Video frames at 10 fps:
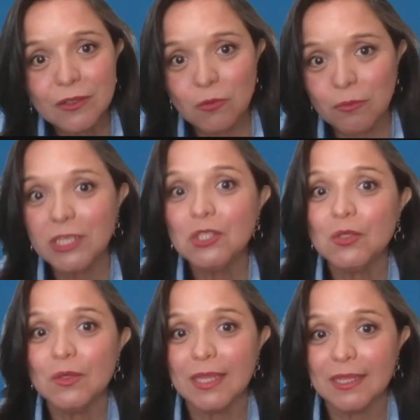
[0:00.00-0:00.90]
to make
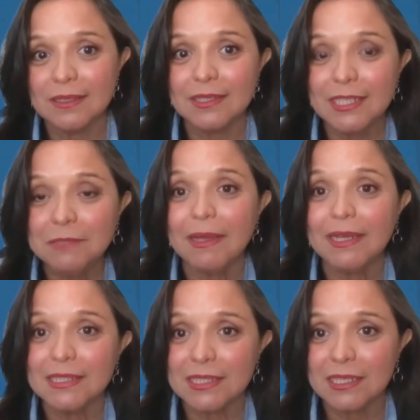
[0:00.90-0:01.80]
sure that this
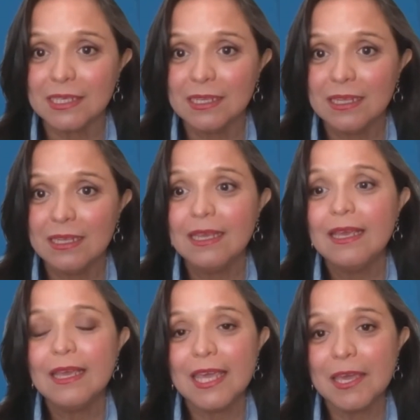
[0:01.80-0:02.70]
vaccine,
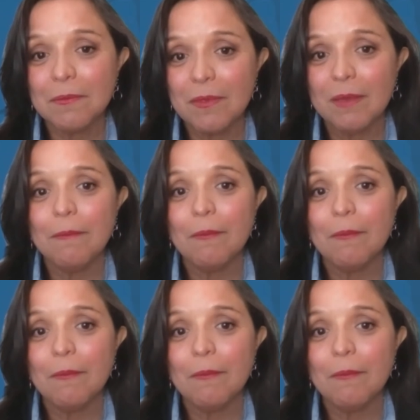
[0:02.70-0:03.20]
can